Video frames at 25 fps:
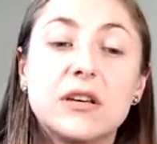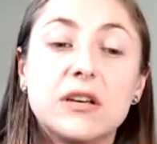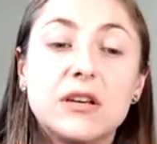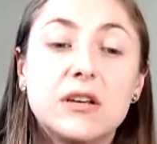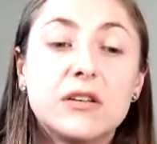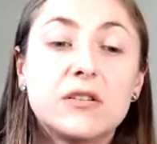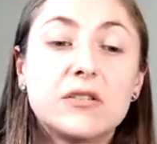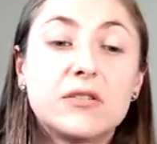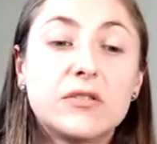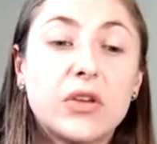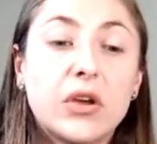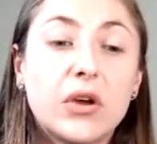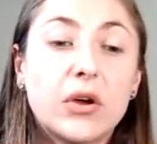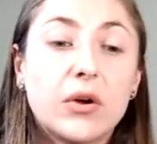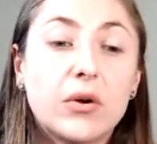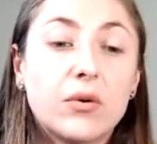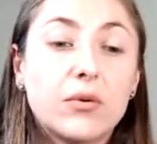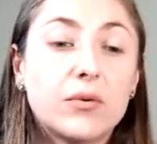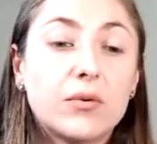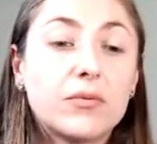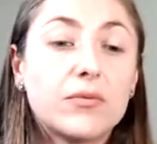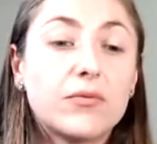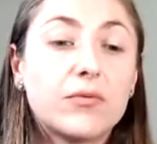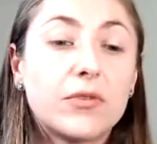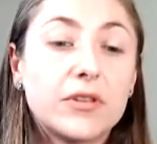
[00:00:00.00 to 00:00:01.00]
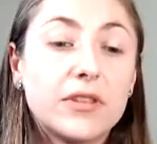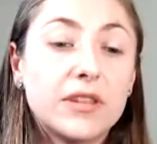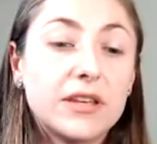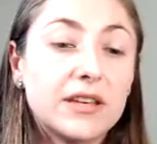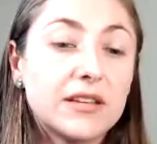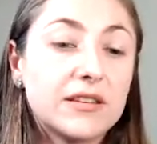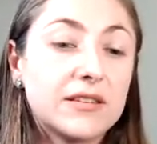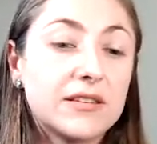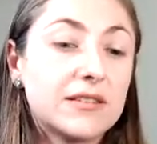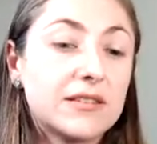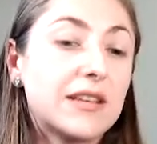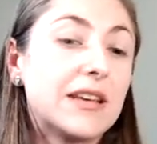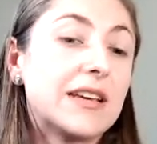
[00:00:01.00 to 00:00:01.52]
So for
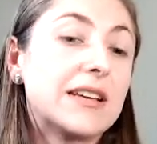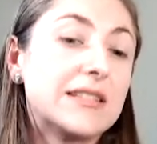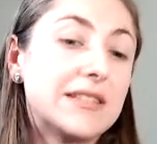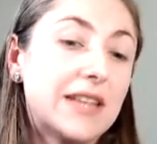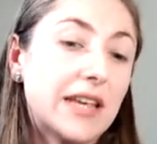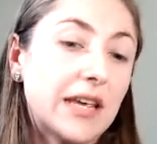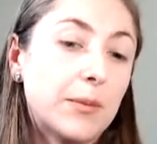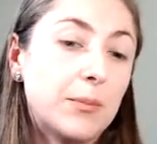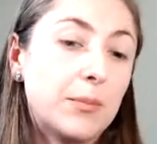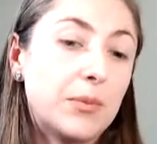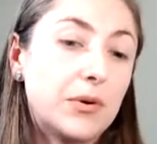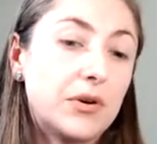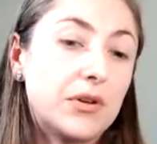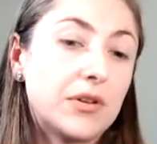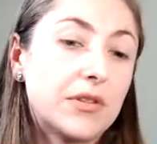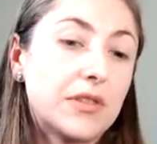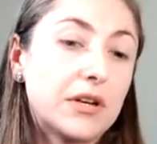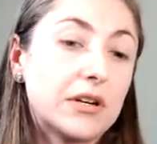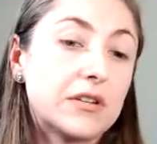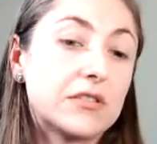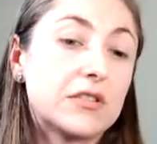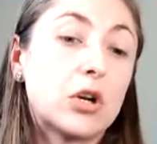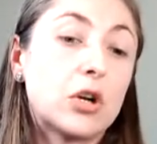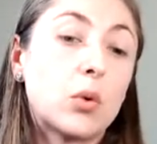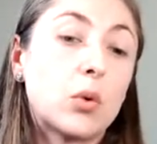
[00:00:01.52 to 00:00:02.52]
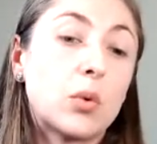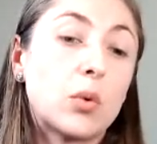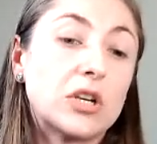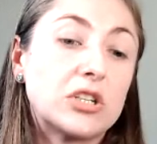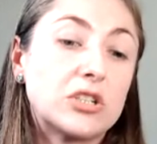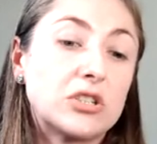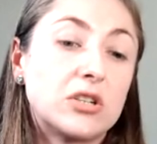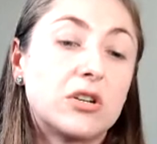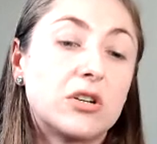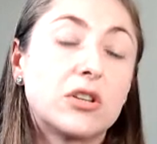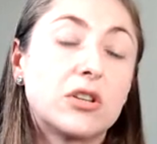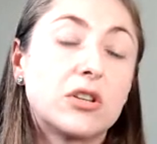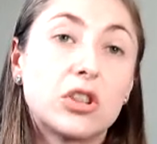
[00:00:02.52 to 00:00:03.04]
this example, there's an
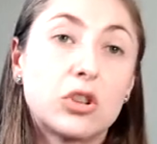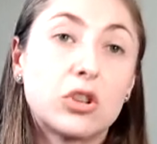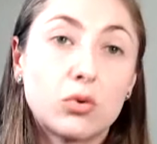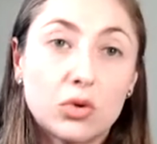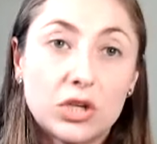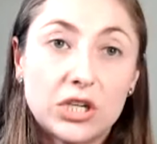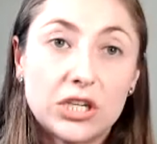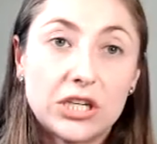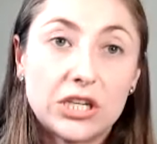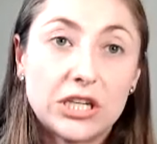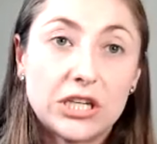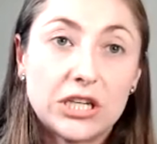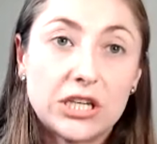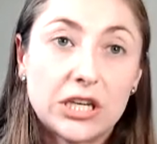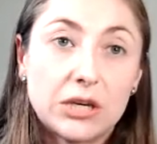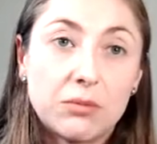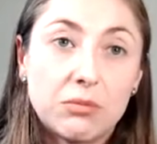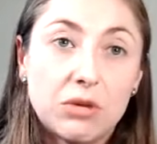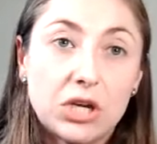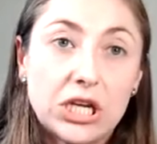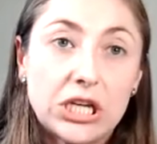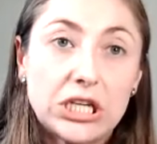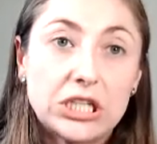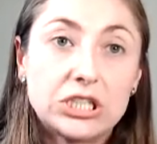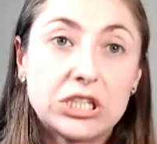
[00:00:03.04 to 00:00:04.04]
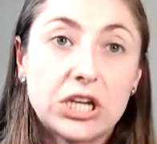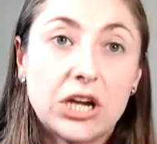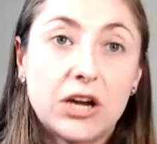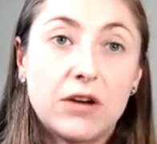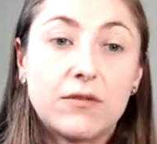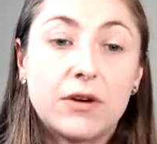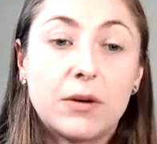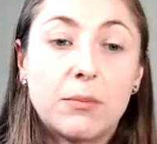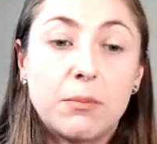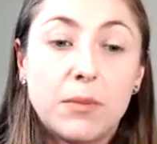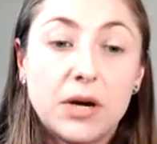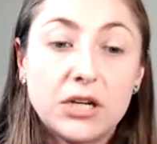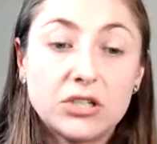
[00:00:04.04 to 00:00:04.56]
original 3D image of a
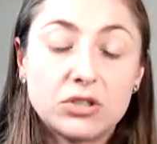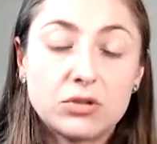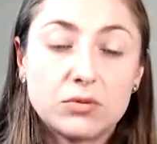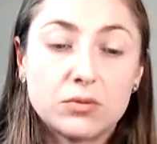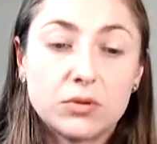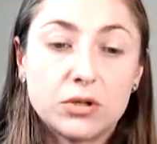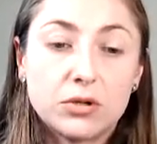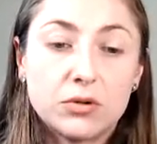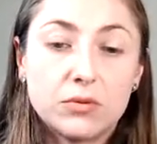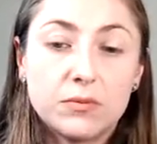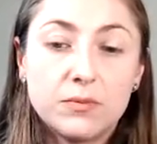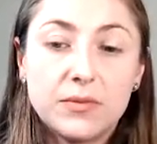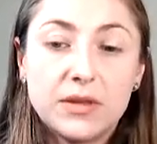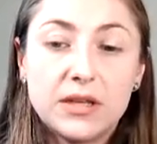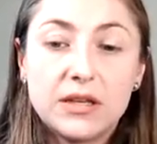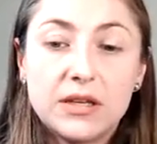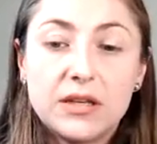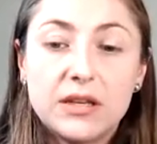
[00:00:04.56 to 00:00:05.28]
mushroom,